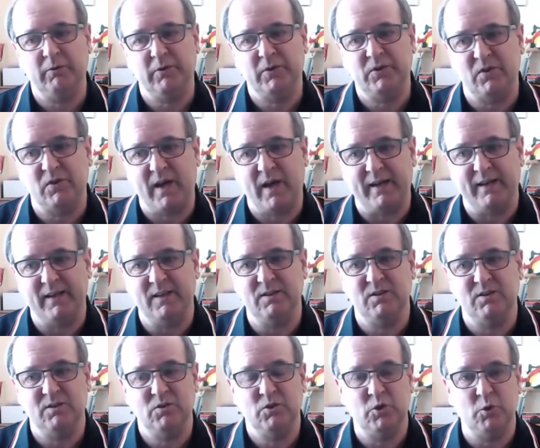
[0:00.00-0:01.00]
to that
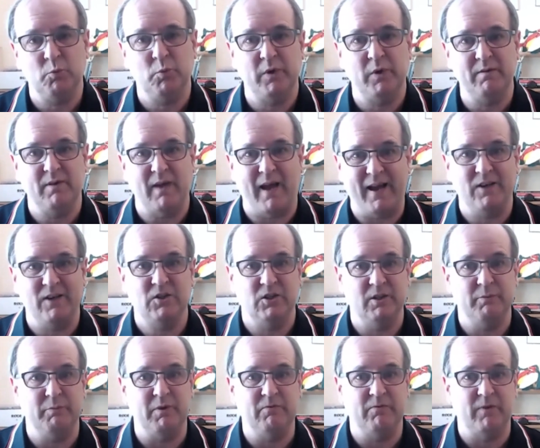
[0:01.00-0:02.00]
is, should we actually
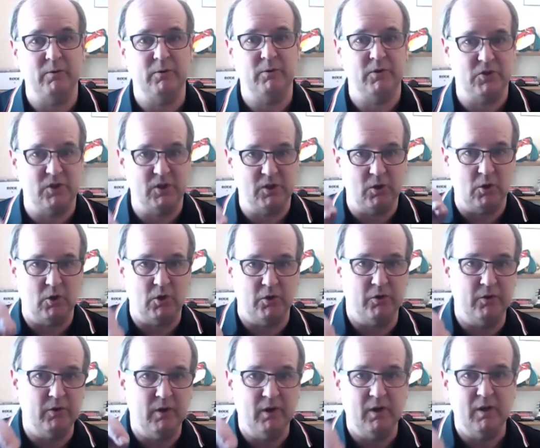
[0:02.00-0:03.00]
be focusing
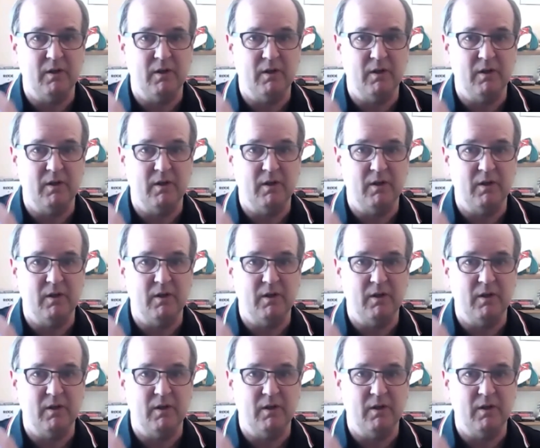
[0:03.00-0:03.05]
on